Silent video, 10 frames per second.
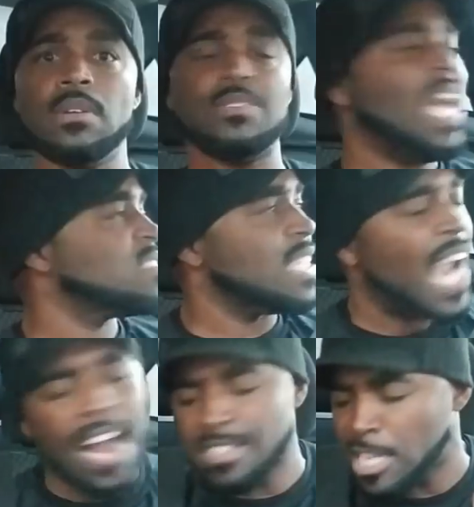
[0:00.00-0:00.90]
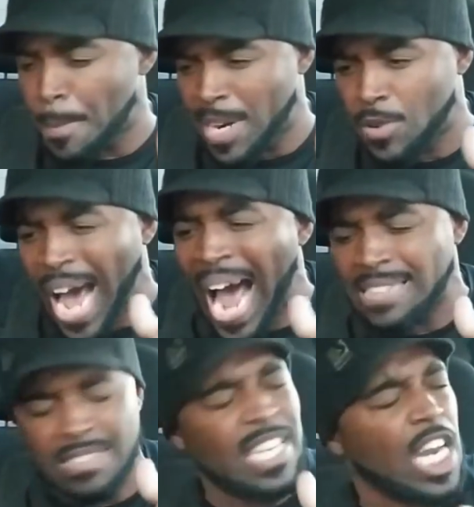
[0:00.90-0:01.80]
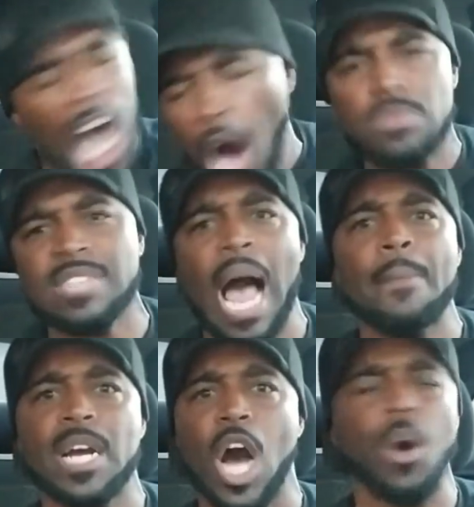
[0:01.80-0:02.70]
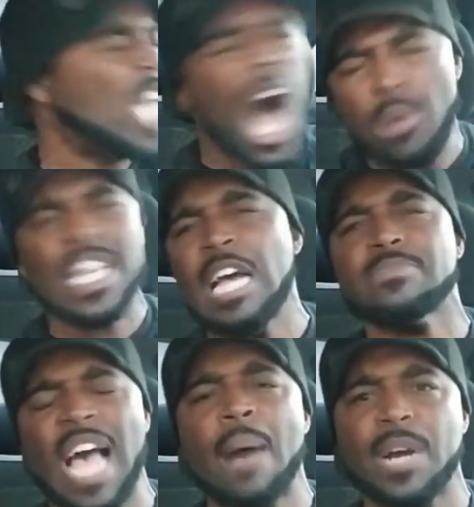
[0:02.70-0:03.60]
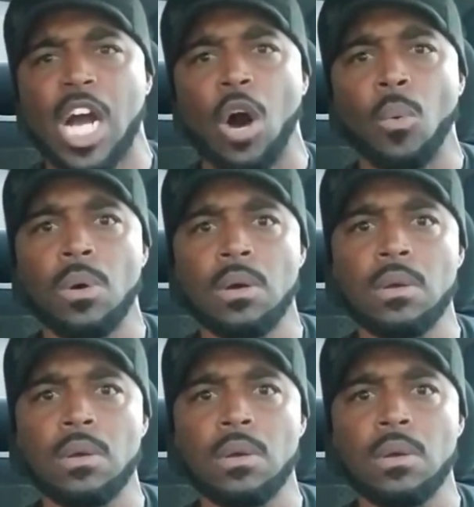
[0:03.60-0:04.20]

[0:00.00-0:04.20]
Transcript: Jason Garrett should have been on the hot seat a long time ago. A long damn time ago.